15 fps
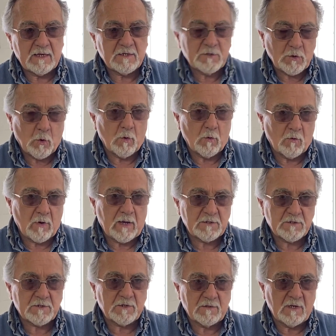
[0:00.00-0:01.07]
total
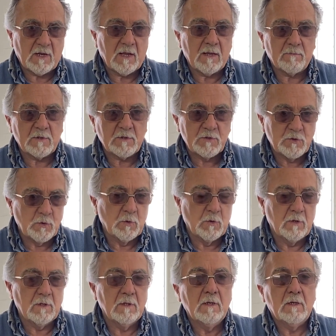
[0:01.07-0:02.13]
rights to the name, the
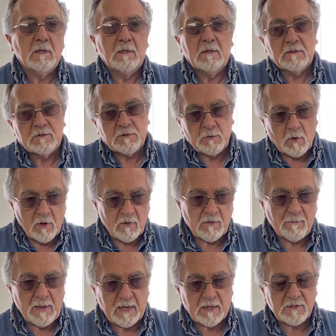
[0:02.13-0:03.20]
Jewel, to all the
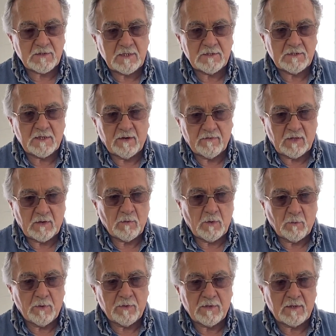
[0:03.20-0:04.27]
magazines and everything
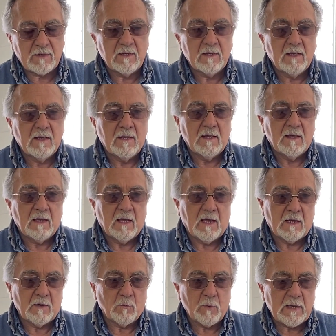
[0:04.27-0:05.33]
went with it.
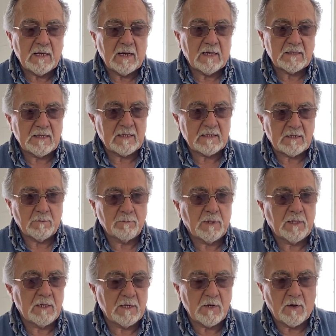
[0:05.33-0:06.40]
And we got that
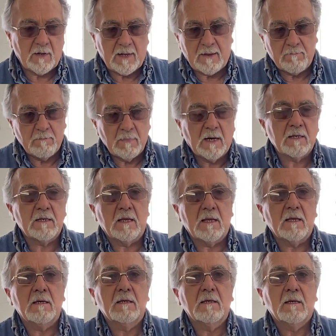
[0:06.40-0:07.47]
completed on a
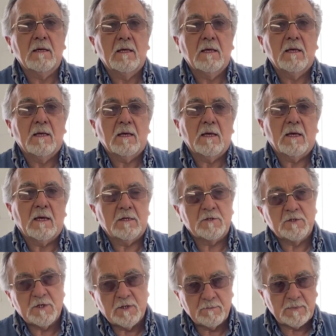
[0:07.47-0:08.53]
Monday, and
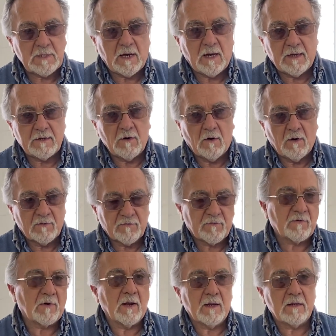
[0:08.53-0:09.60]
Jim died on
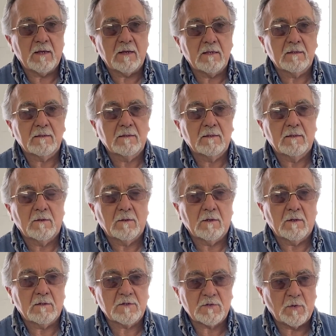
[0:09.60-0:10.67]
Friday.
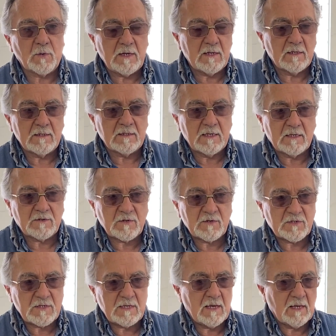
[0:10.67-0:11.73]
So he didn't get to
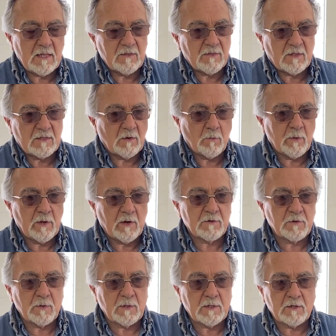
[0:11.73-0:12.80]
see anything that we are
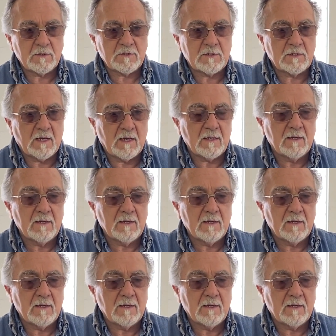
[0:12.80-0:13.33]
doing here today.